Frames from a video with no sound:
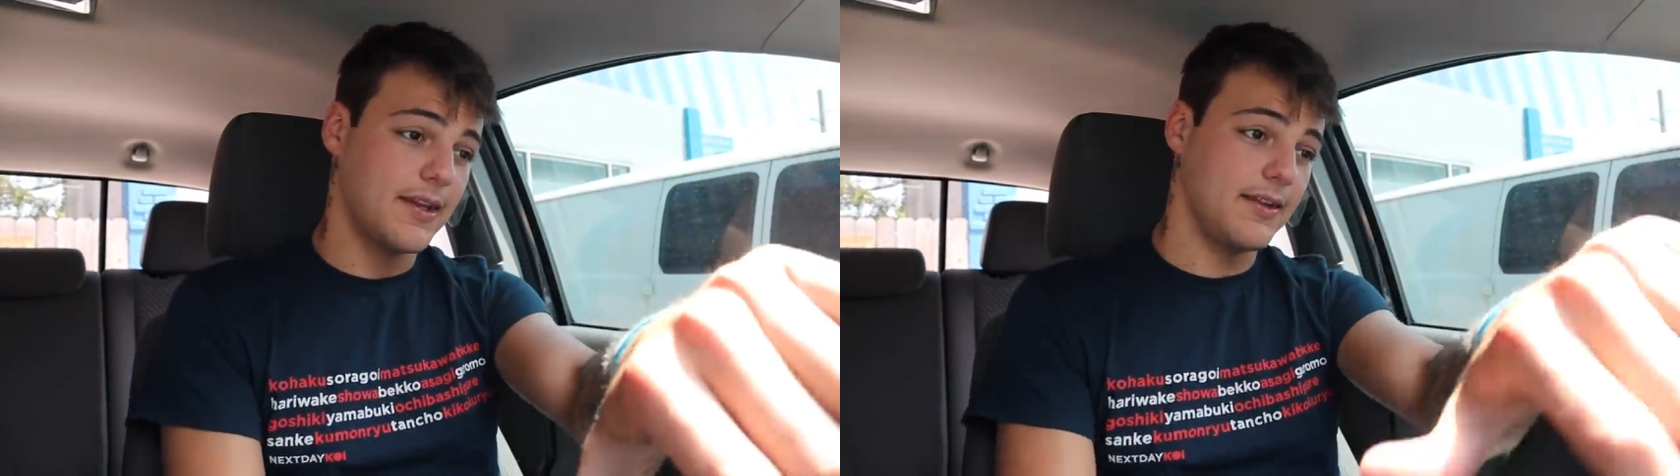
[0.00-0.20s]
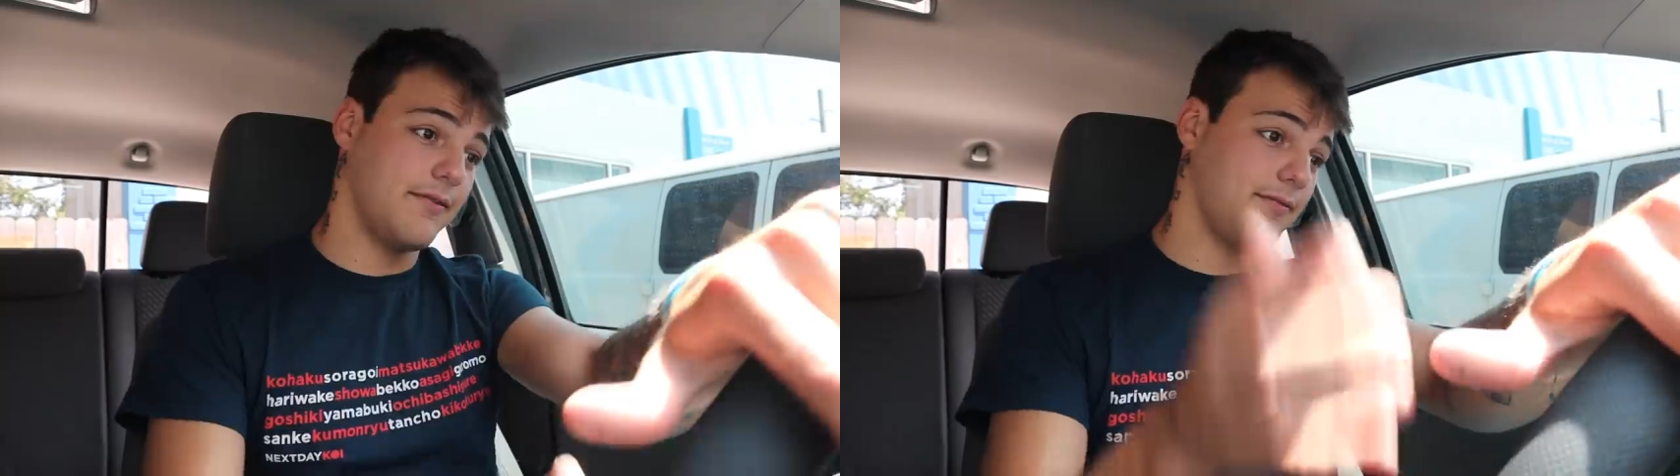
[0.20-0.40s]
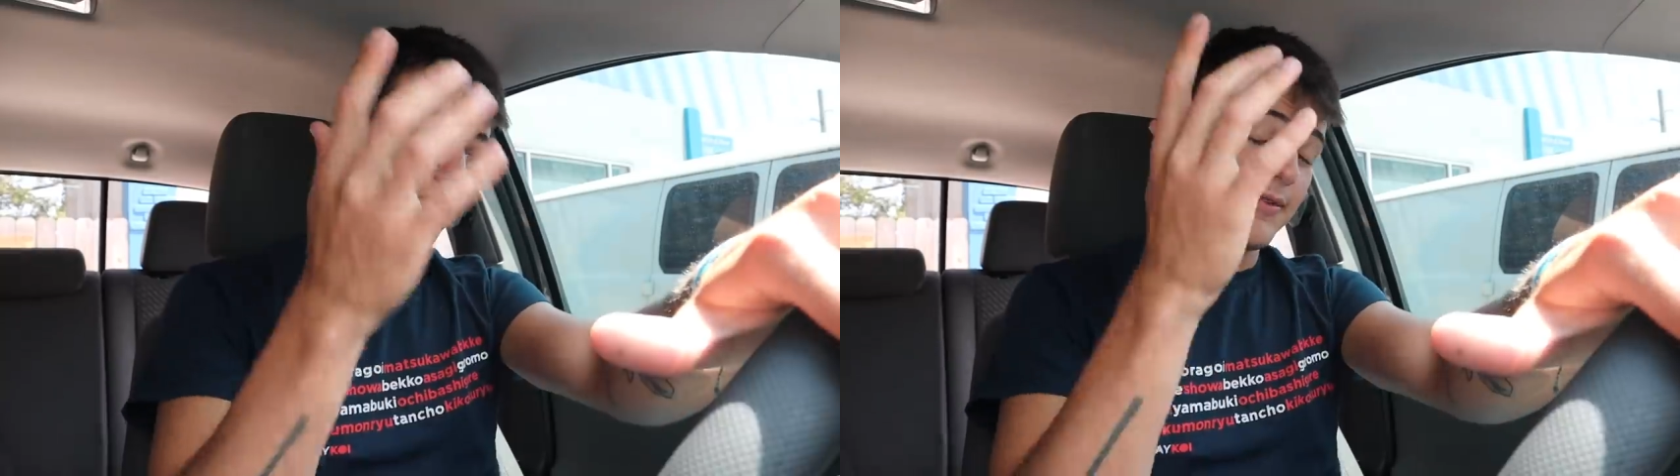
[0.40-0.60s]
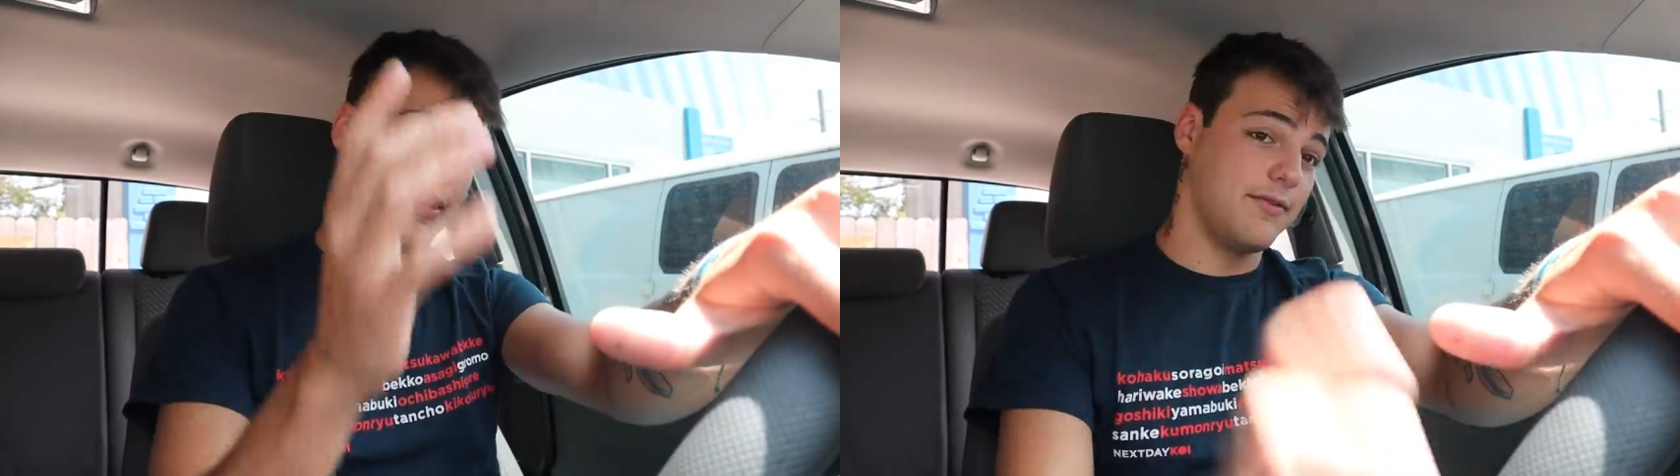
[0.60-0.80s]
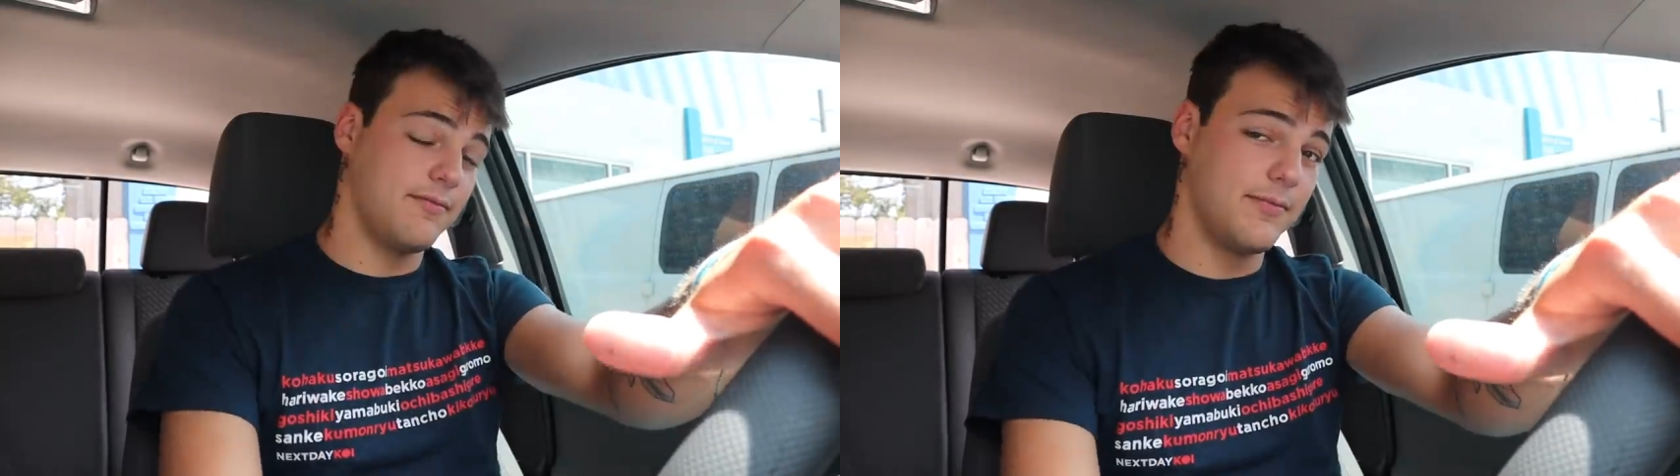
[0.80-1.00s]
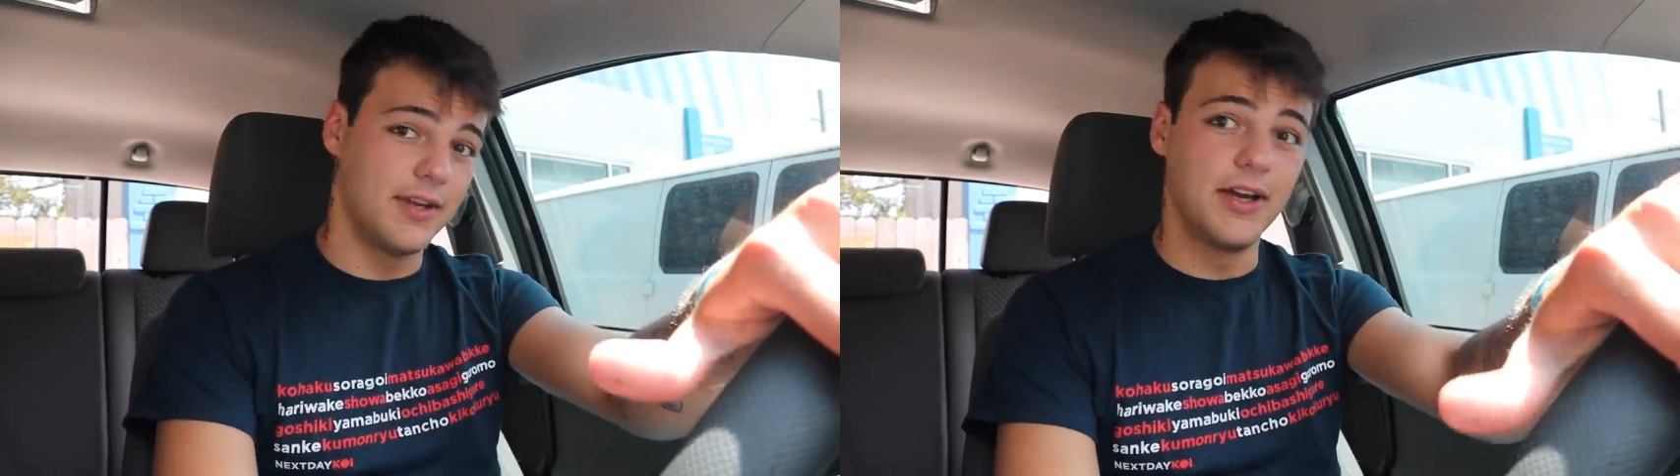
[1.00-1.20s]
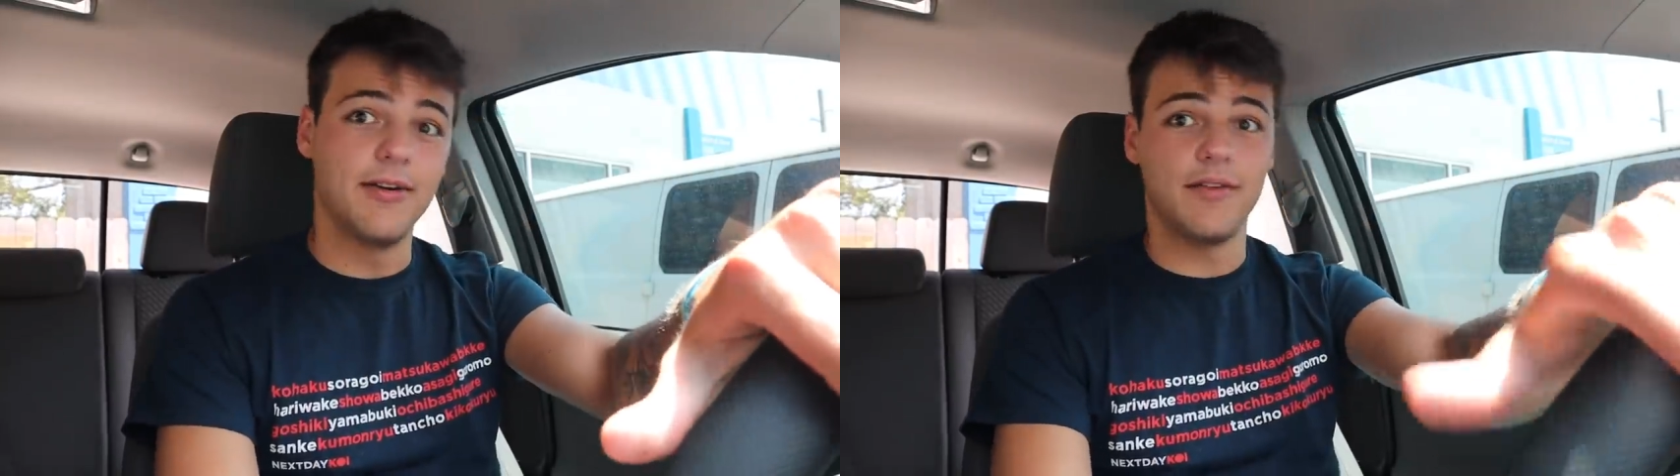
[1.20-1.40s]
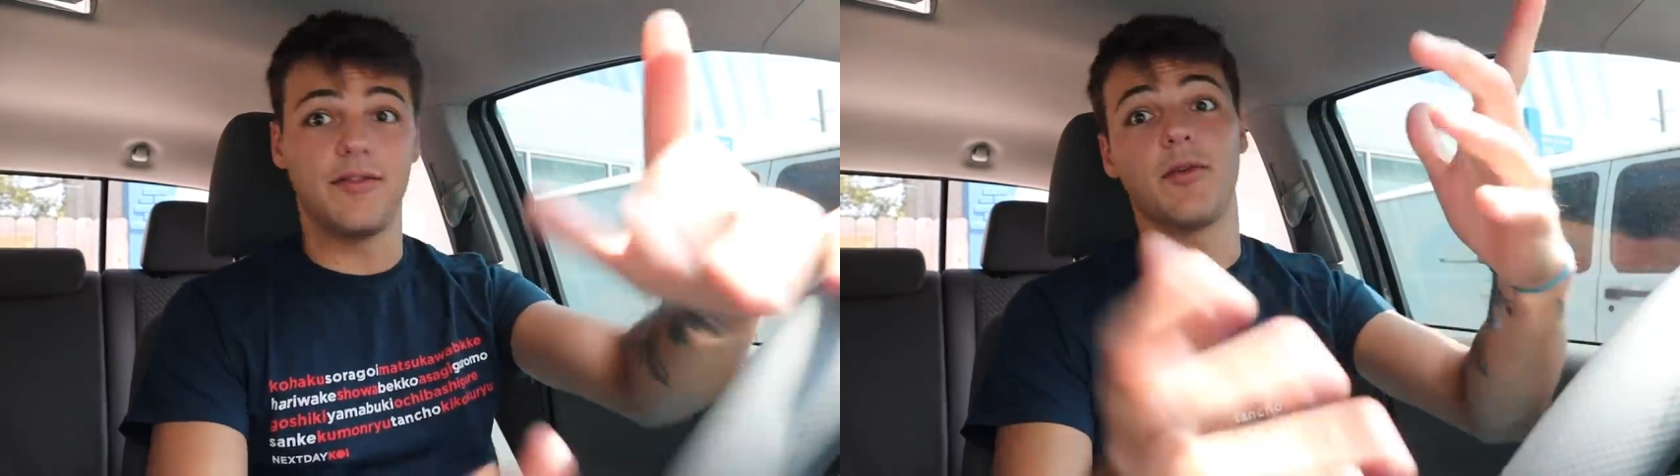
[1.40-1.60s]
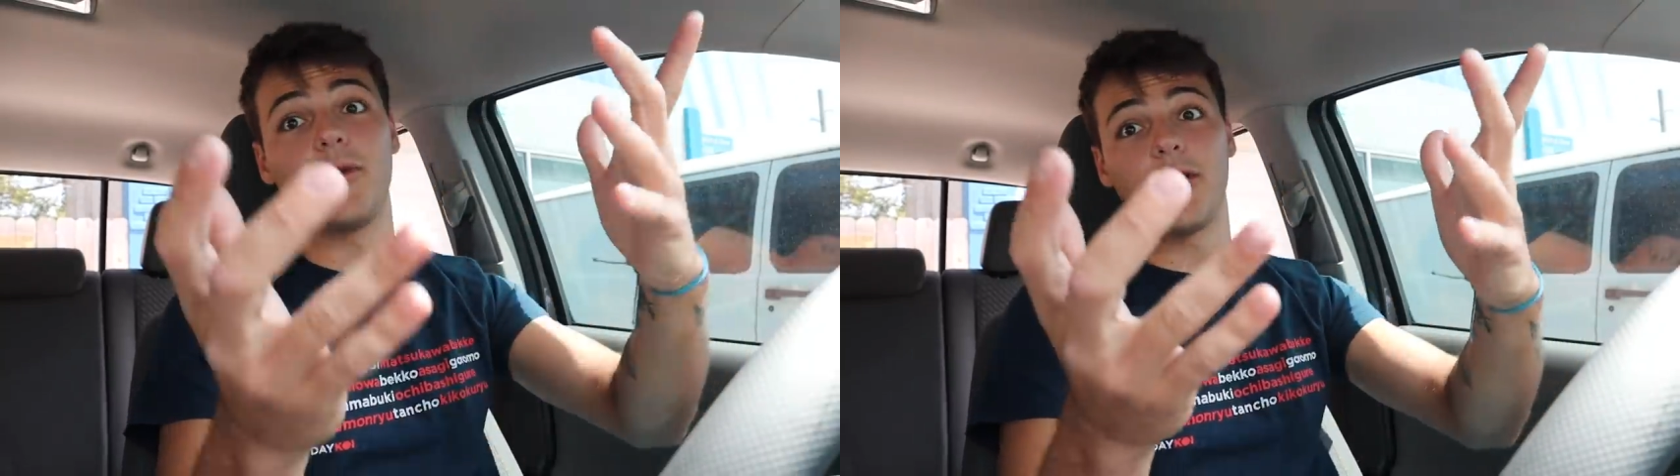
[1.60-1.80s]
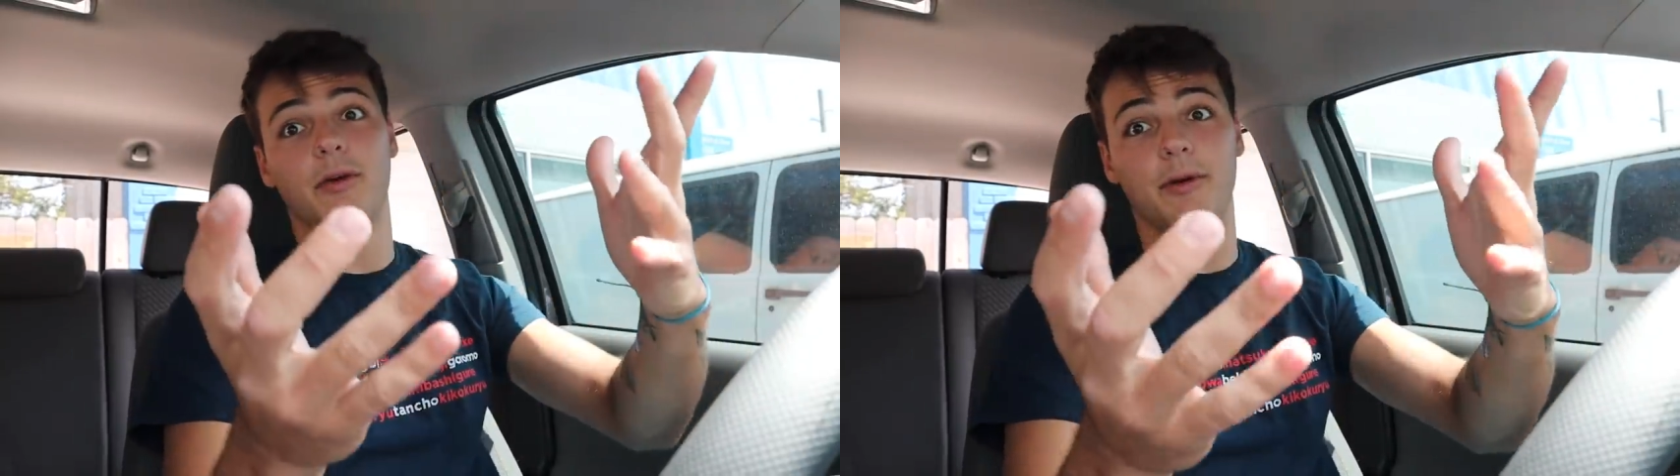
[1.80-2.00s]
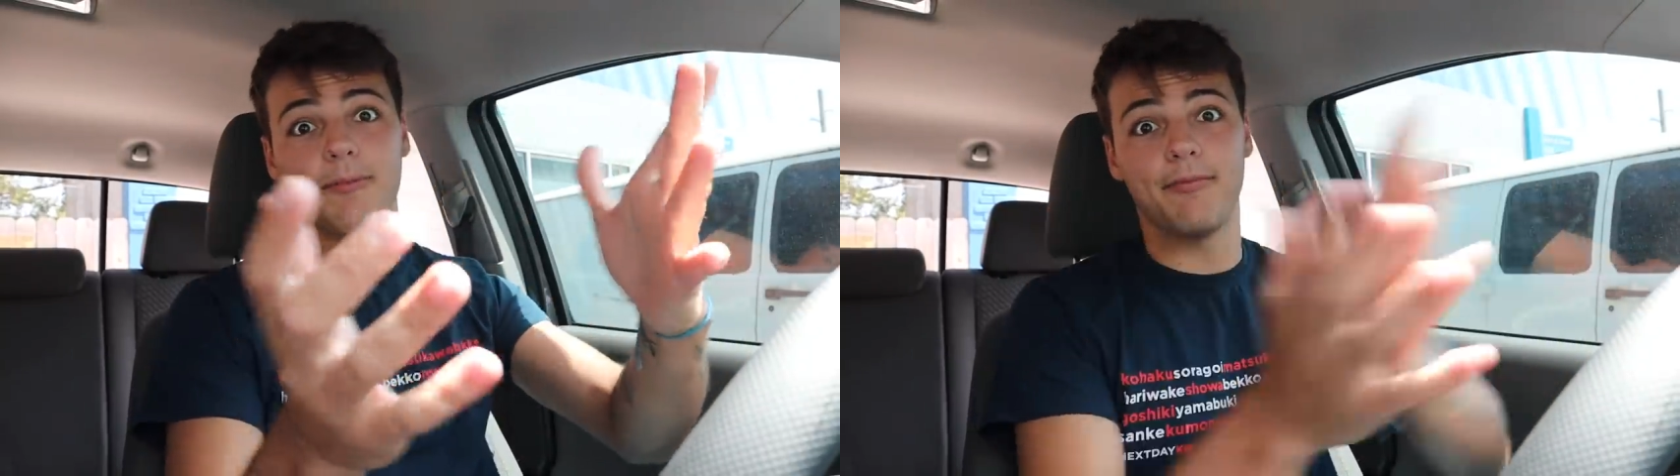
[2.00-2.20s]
if, if you know if you want to wear.